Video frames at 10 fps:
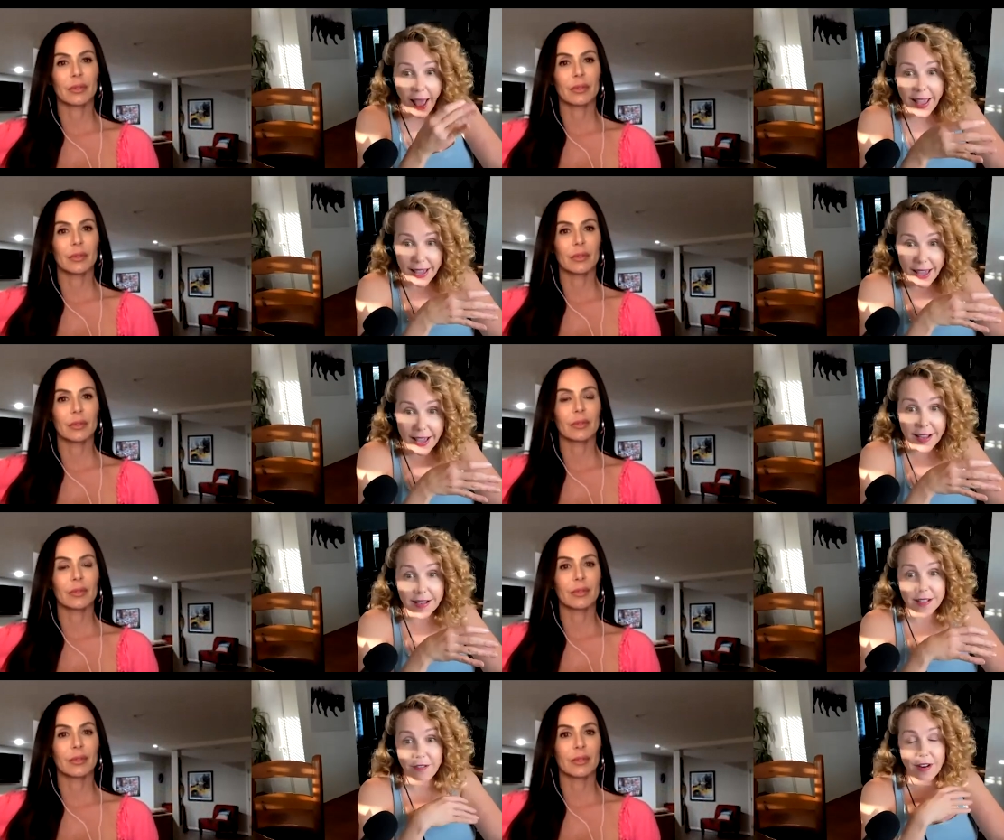Speaker 1: I
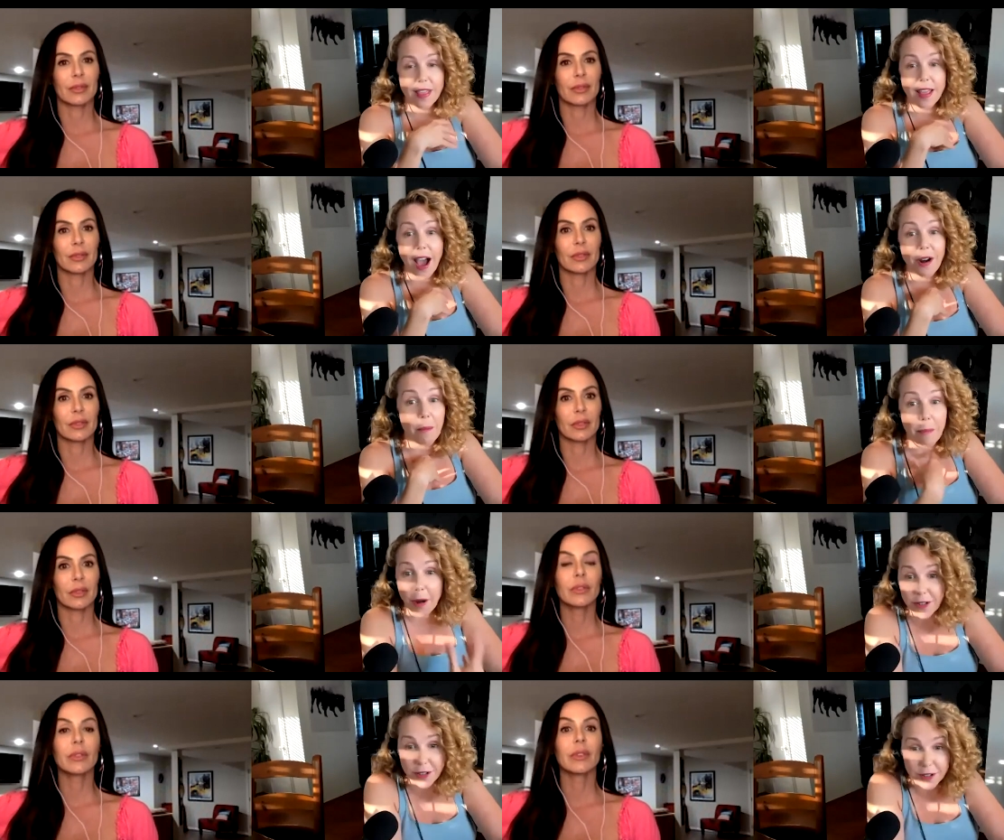can't. If anything, I
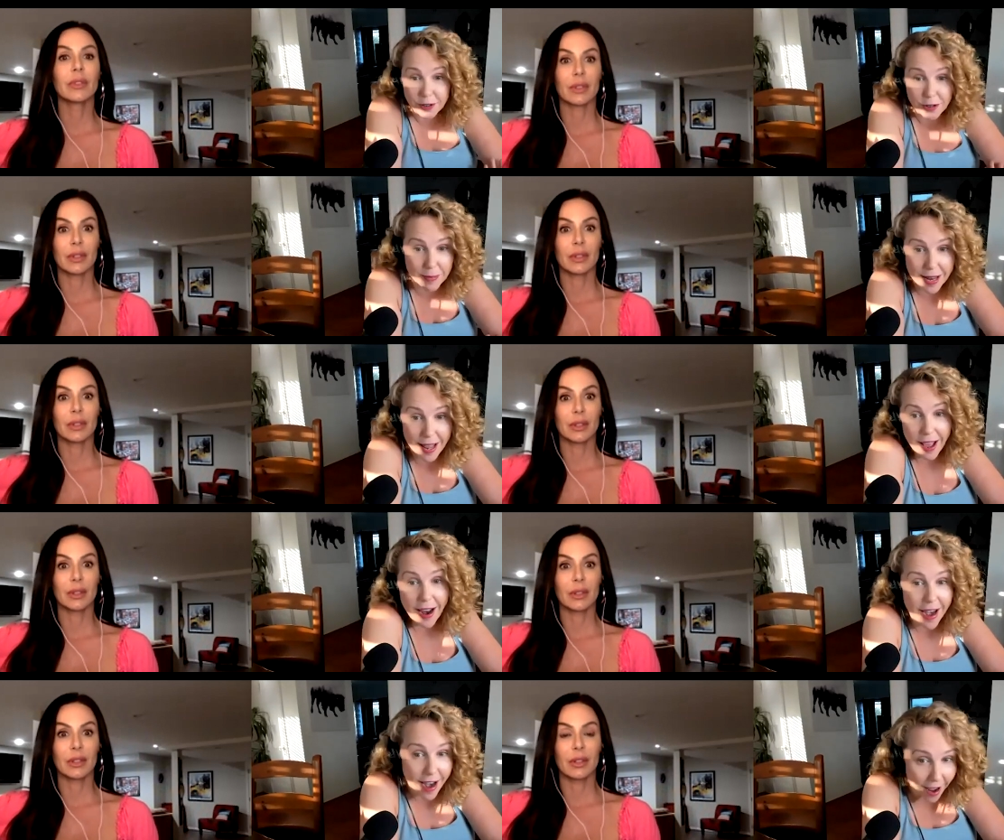don't post on social
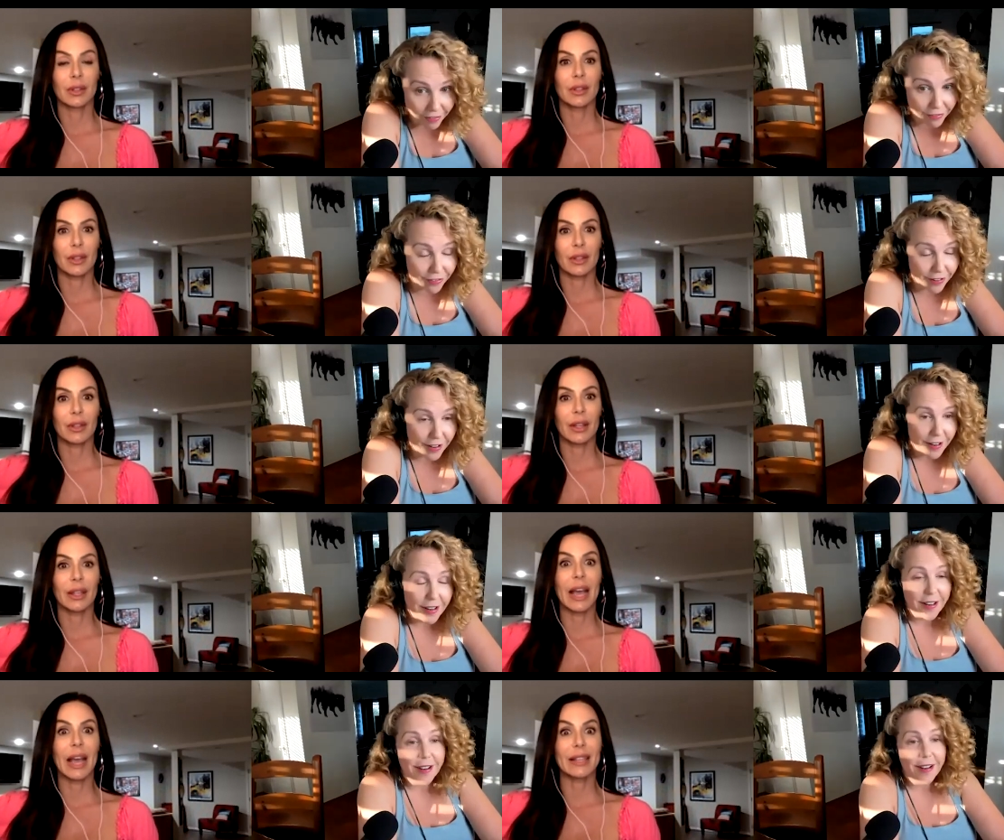media enough.
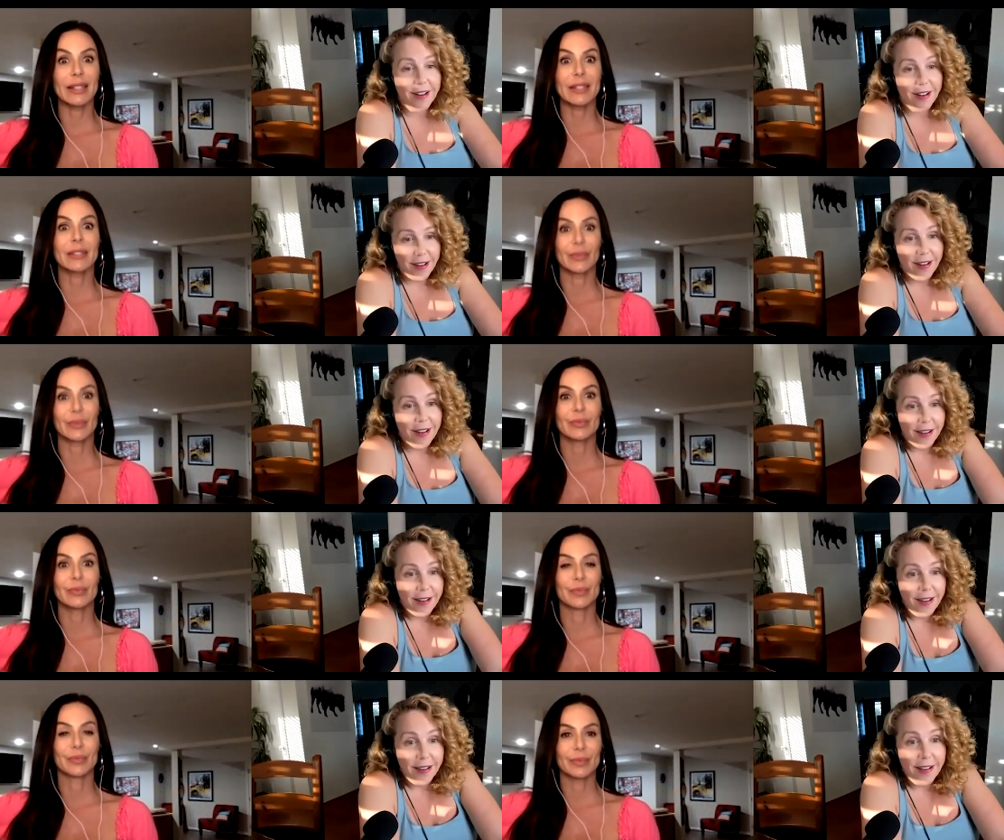Yes.
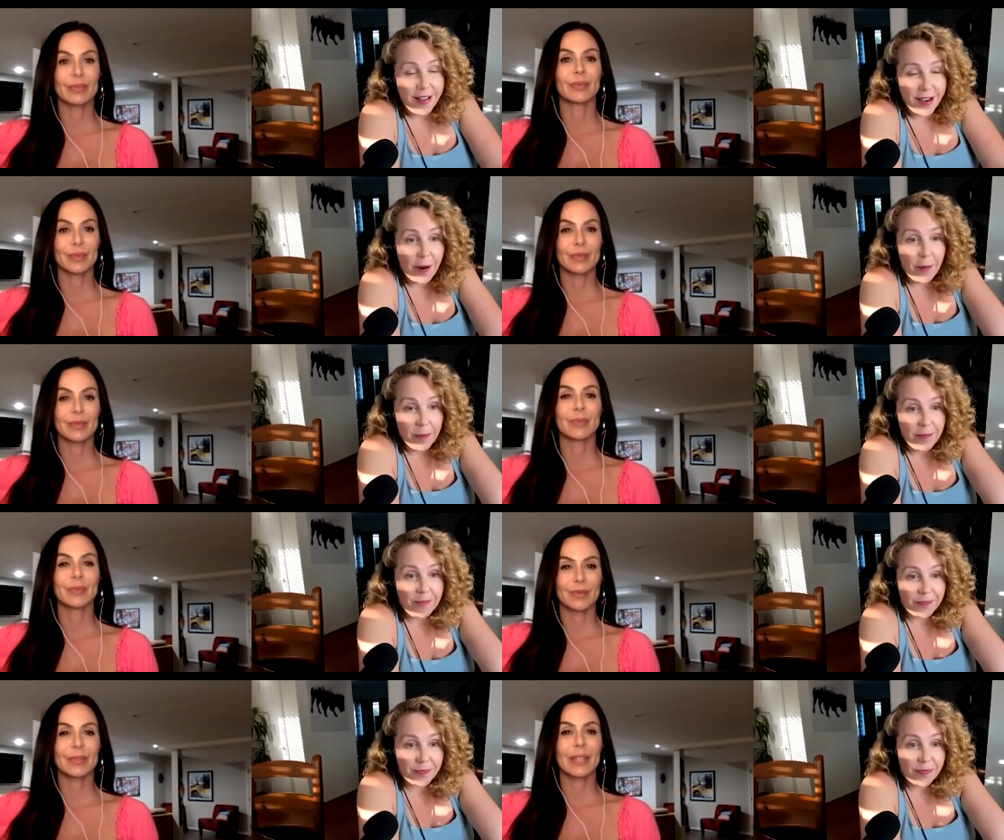You
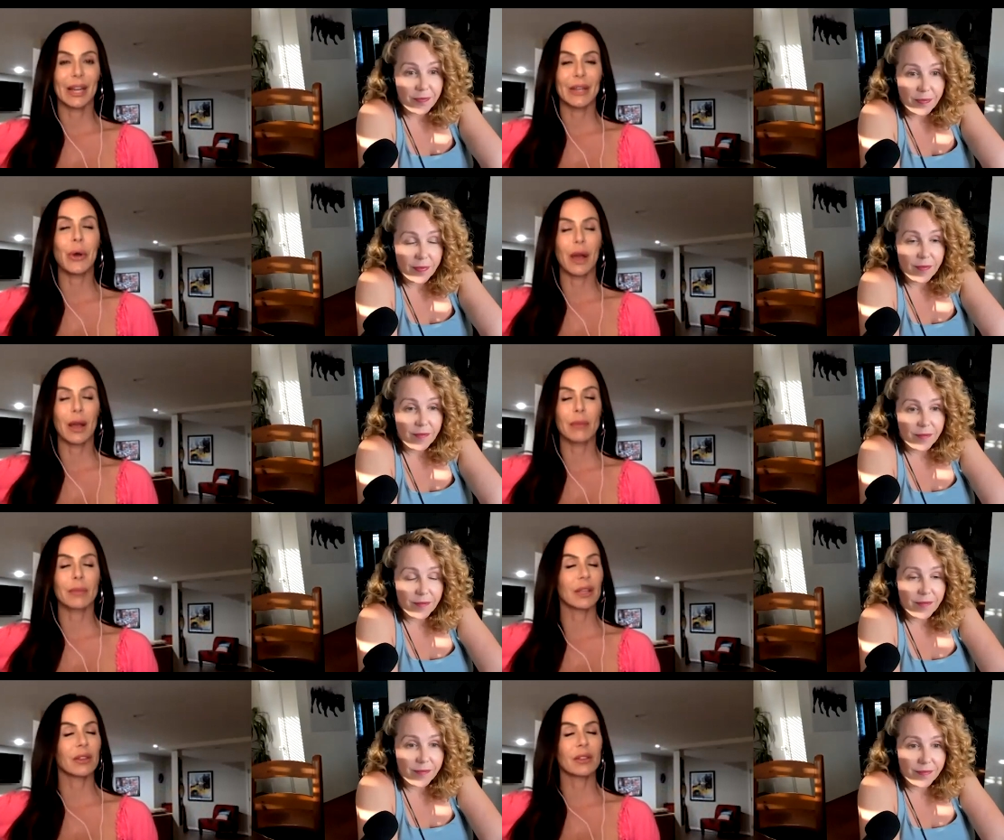know?
Speaker 2: I, no,
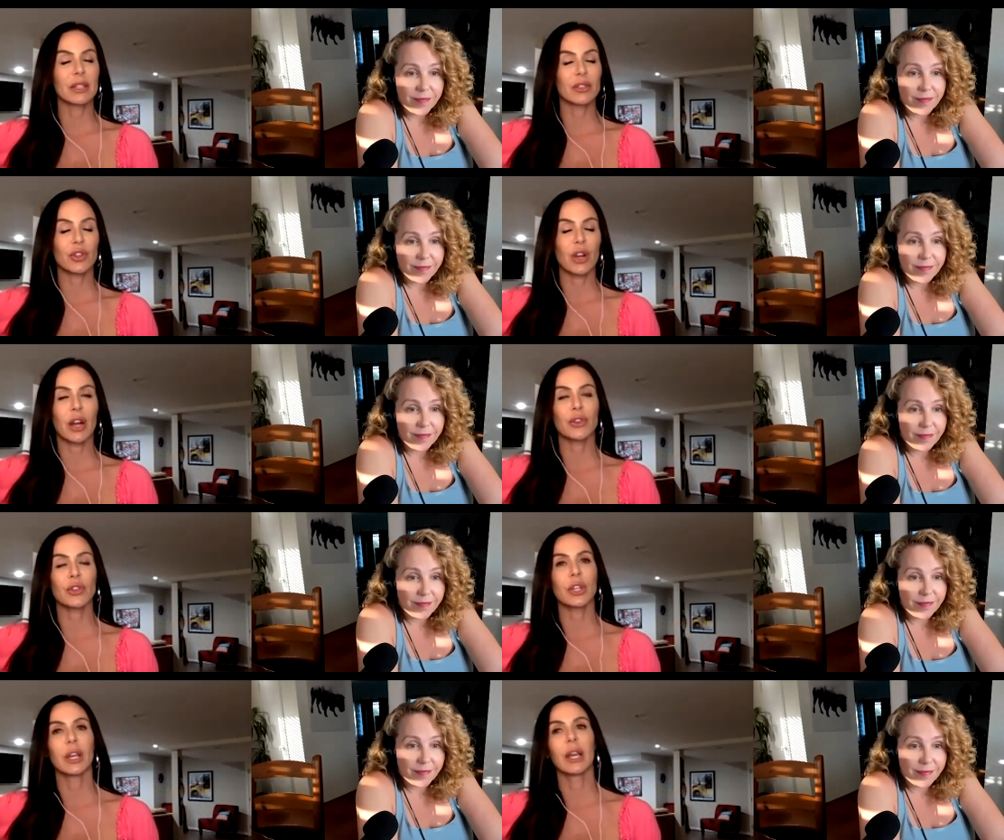I'm guilty as
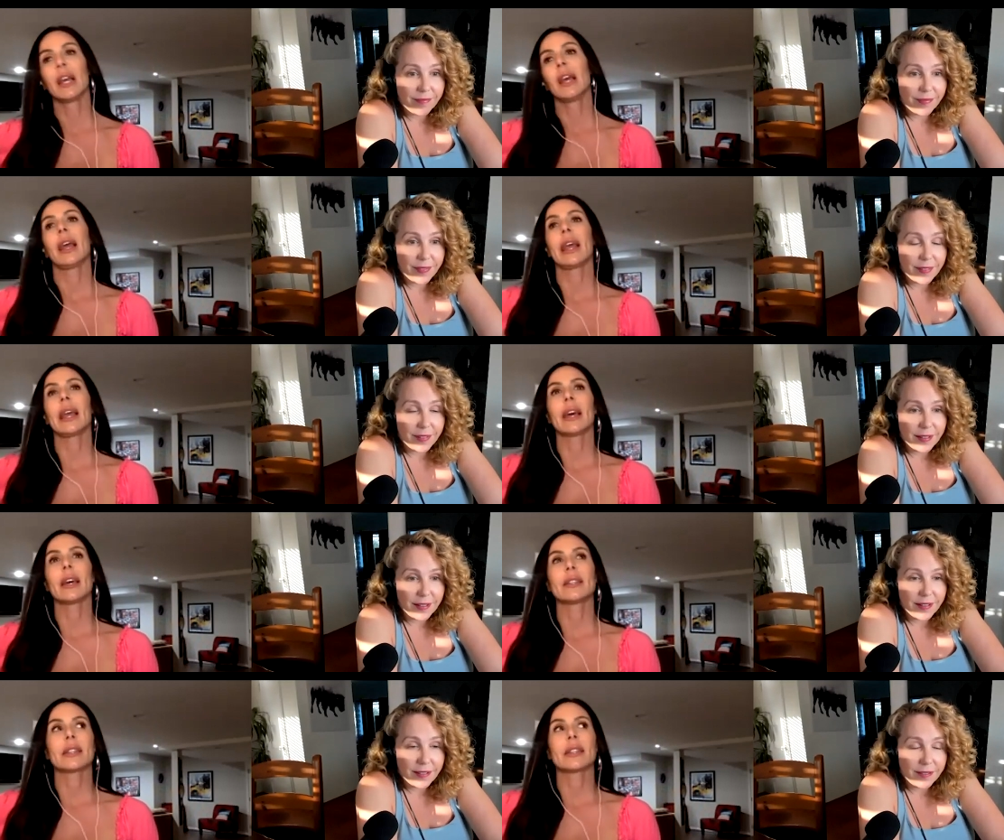charged.
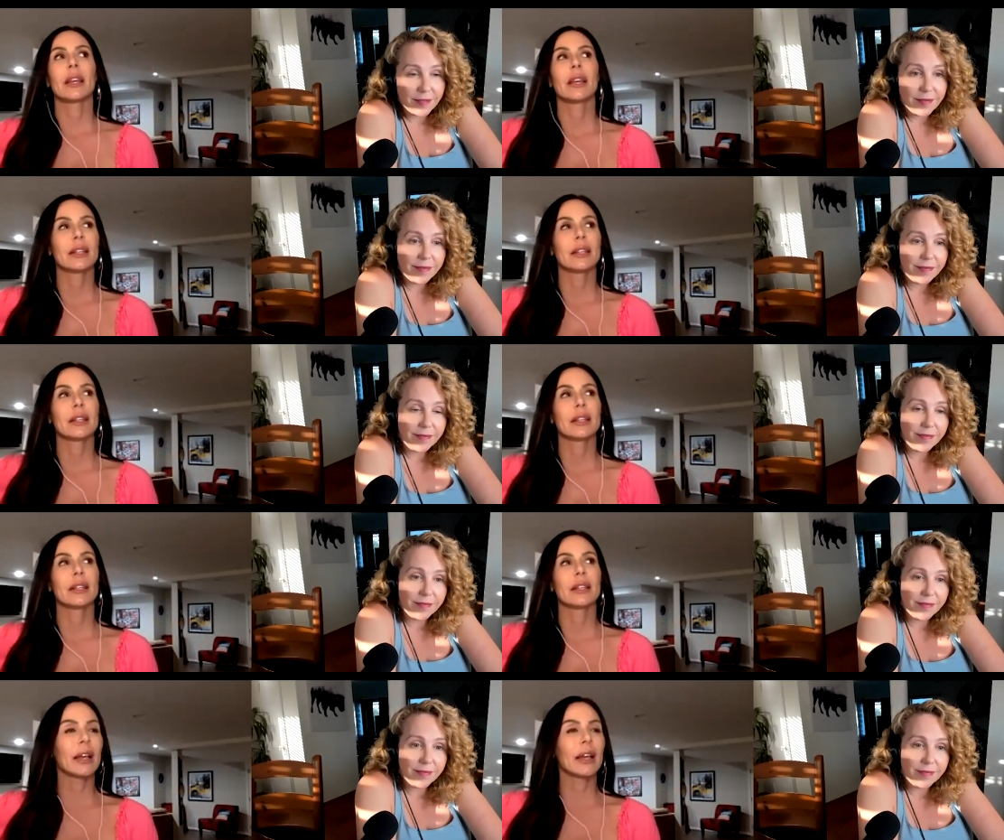And it's,
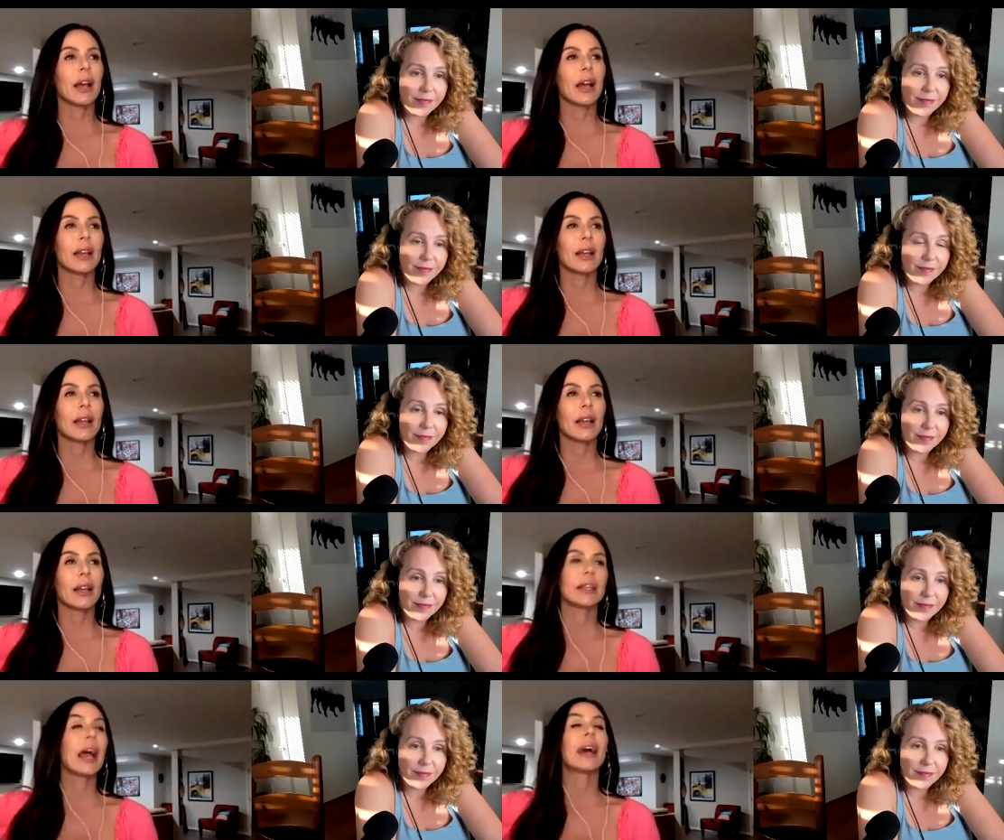I, it,
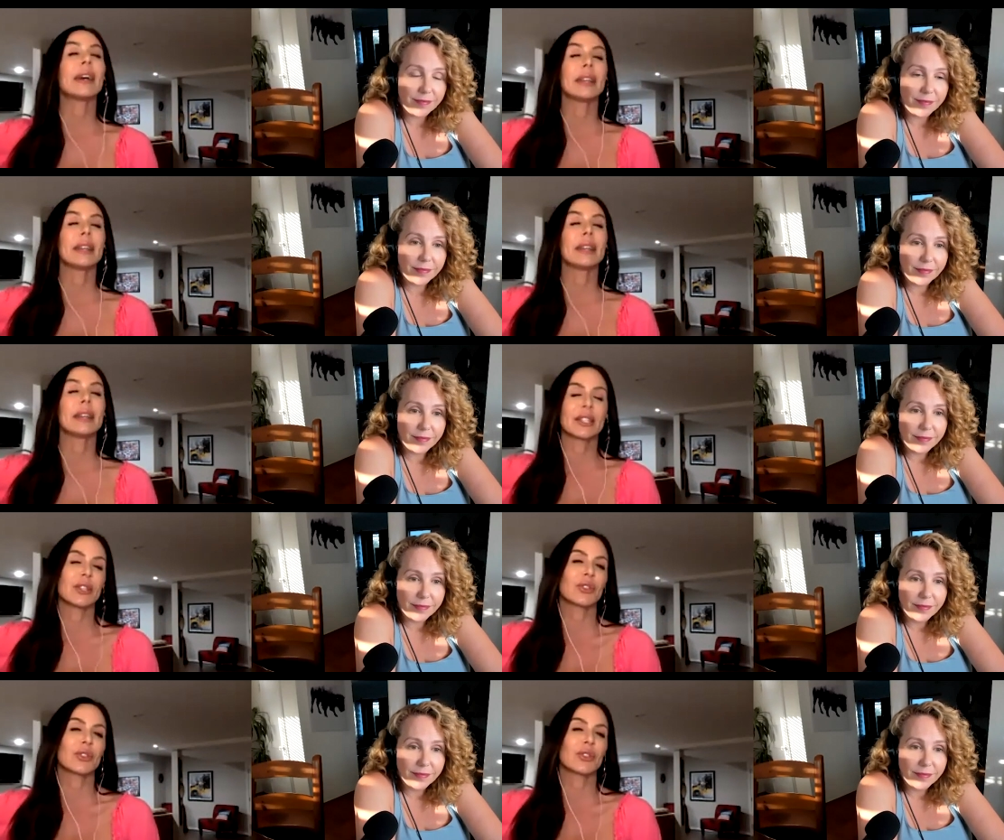yeah, it is. It's a